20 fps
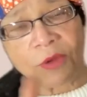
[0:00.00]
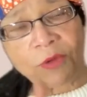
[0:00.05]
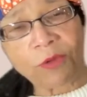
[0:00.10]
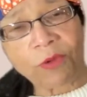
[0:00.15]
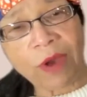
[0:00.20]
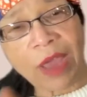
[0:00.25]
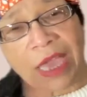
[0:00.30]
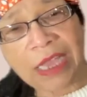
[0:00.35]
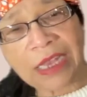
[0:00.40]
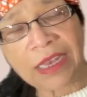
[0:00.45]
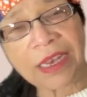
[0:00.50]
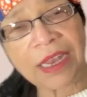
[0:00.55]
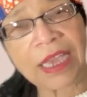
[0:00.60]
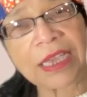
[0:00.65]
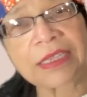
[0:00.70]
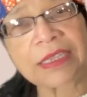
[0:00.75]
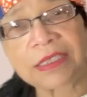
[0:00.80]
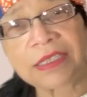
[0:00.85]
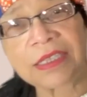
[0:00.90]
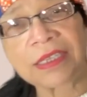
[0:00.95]
right
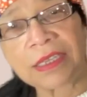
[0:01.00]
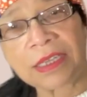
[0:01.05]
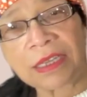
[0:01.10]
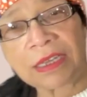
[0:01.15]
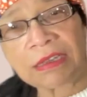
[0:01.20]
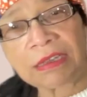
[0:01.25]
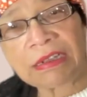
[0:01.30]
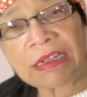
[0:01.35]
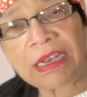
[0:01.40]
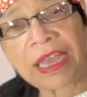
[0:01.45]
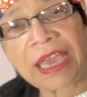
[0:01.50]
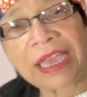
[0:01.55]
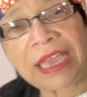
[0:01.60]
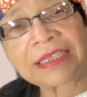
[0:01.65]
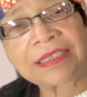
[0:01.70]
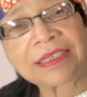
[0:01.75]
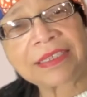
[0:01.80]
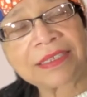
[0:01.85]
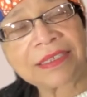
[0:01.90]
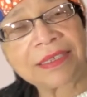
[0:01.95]
next to
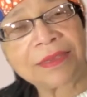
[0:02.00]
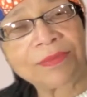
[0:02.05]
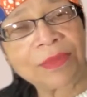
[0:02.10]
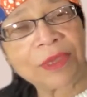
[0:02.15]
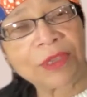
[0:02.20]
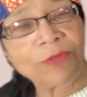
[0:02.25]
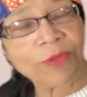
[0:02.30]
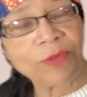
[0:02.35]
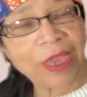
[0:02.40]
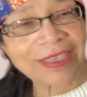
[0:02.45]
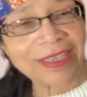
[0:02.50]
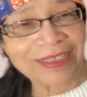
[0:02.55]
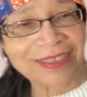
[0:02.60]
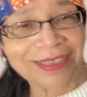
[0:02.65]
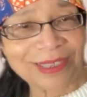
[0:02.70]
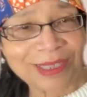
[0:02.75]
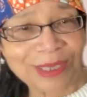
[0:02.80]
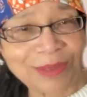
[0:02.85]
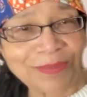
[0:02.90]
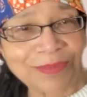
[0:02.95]
classism and
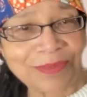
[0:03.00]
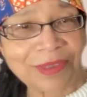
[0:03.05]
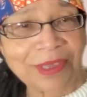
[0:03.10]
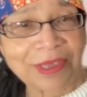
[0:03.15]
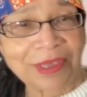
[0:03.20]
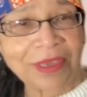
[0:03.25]
racism,